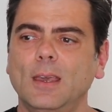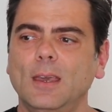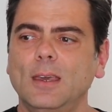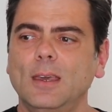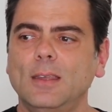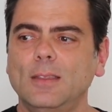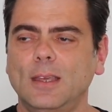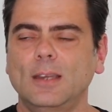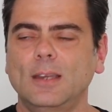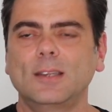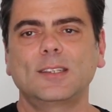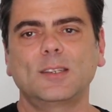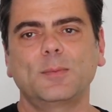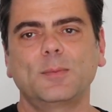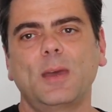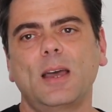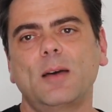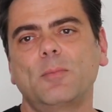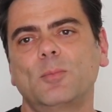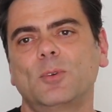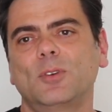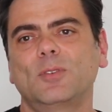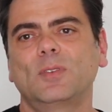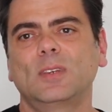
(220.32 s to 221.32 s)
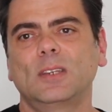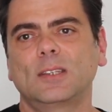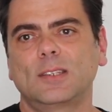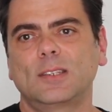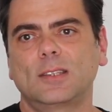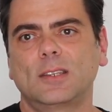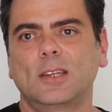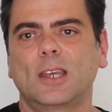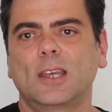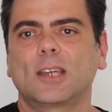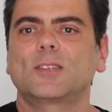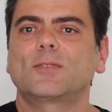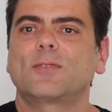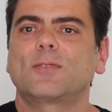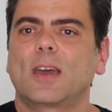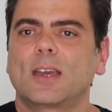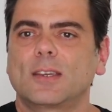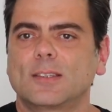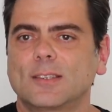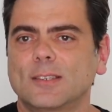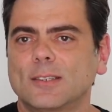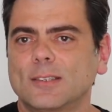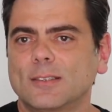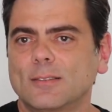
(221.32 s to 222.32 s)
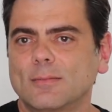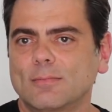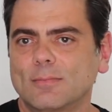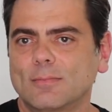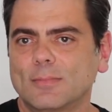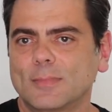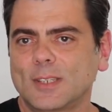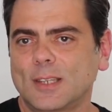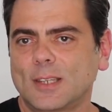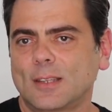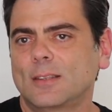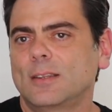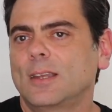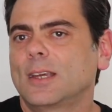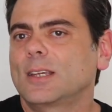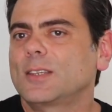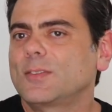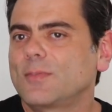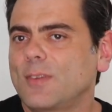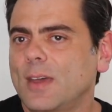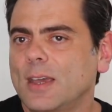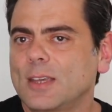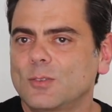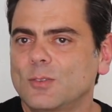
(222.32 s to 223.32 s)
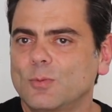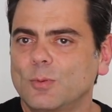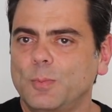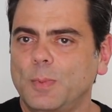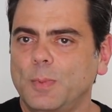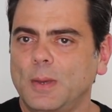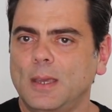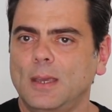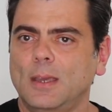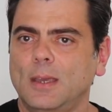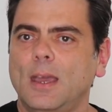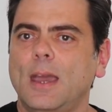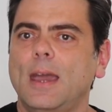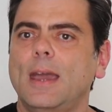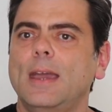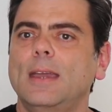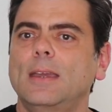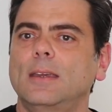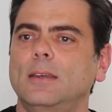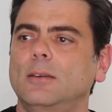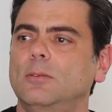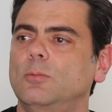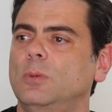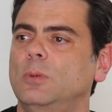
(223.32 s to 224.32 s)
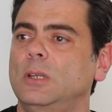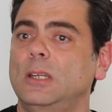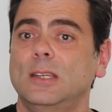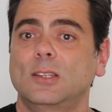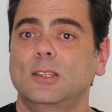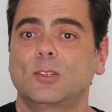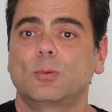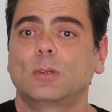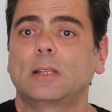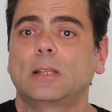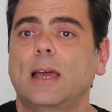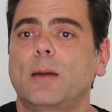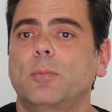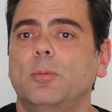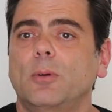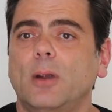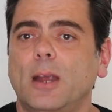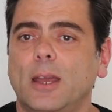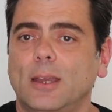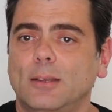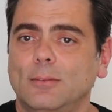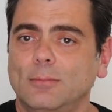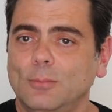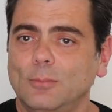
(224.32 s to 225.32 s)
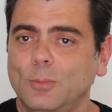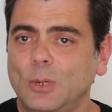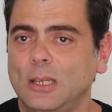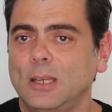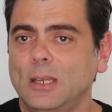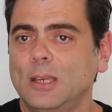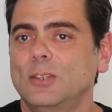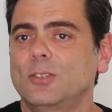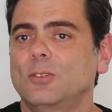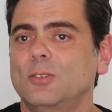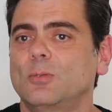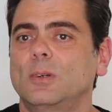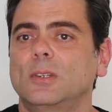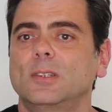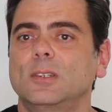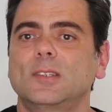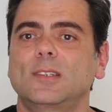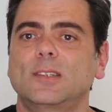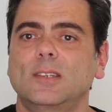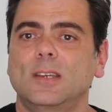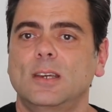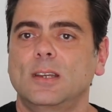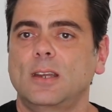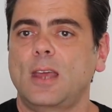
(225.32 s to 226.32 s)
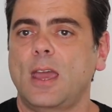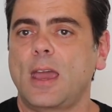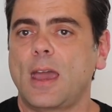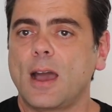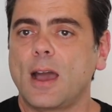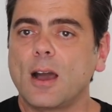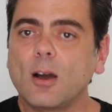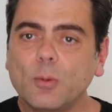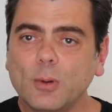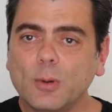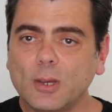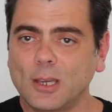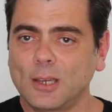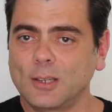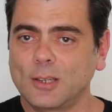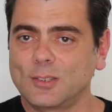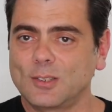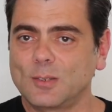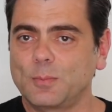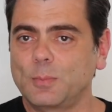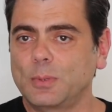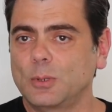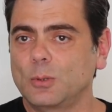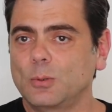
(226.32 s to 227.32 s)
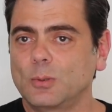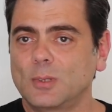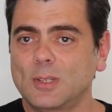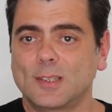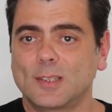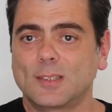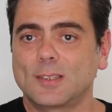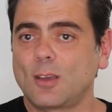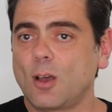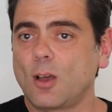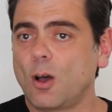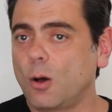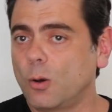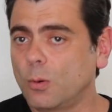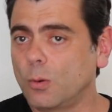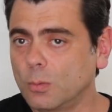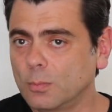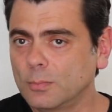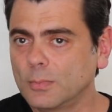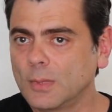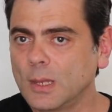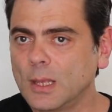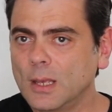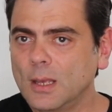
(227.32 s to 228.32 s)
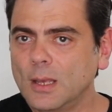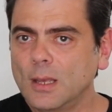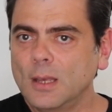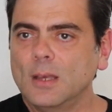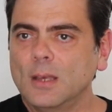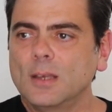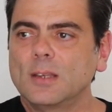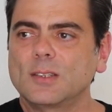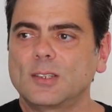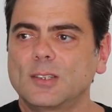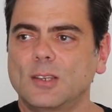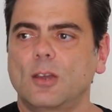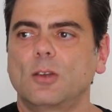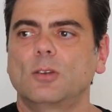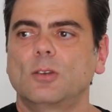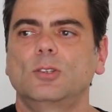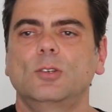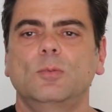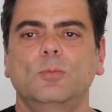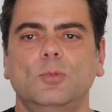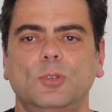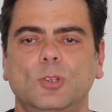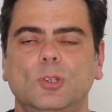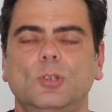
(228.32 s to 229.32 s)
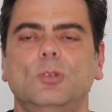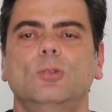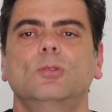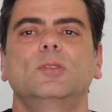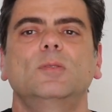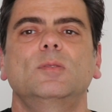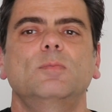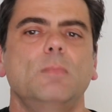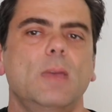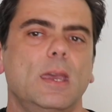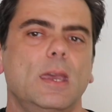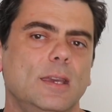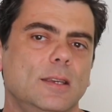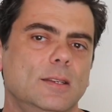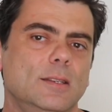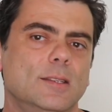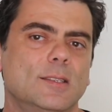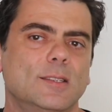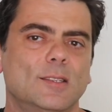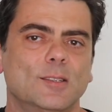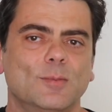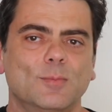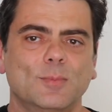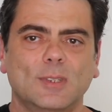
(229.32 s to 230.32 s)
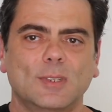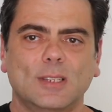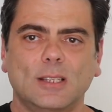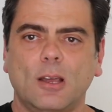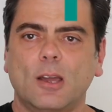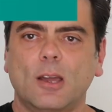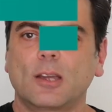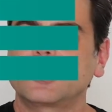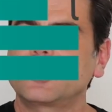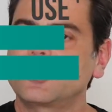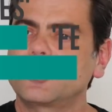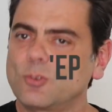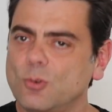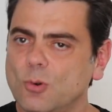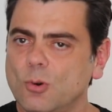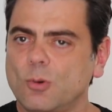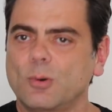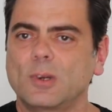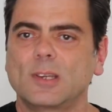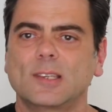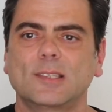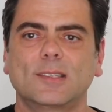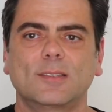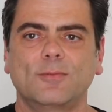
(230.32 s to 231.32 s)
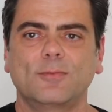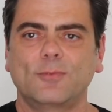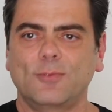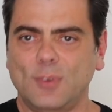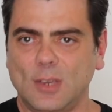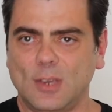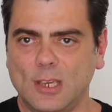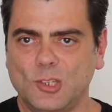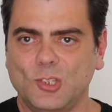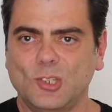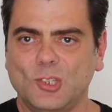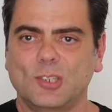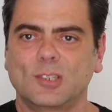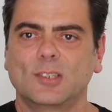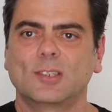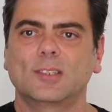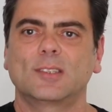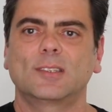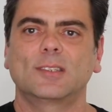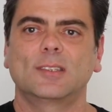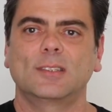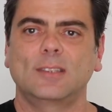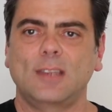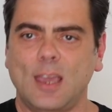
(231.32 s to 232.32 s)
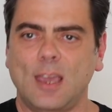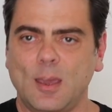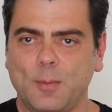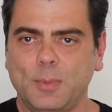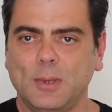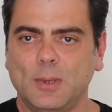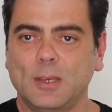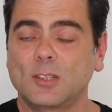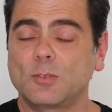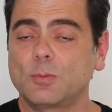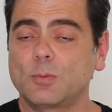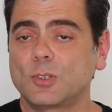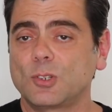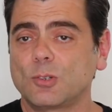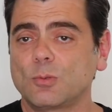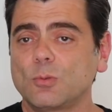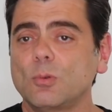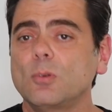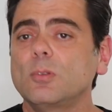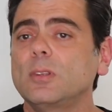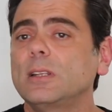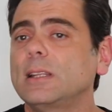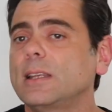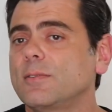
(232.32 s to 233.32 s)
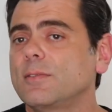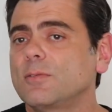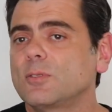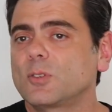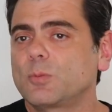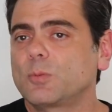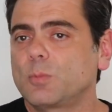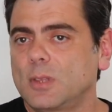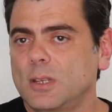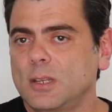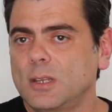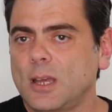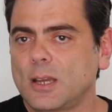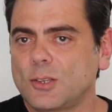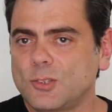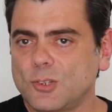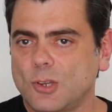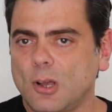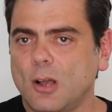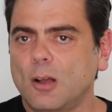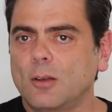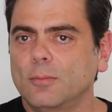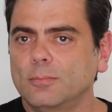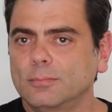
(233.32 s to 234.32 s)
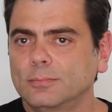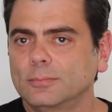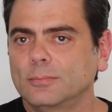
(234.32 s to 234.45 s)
Then it's about moving into the next phases. So the next phase would be, hey, we need to elaborate. We need to understand how we're going to build this goal. So you use mechanisms like stories and features and epics, which are all the levels within Agile.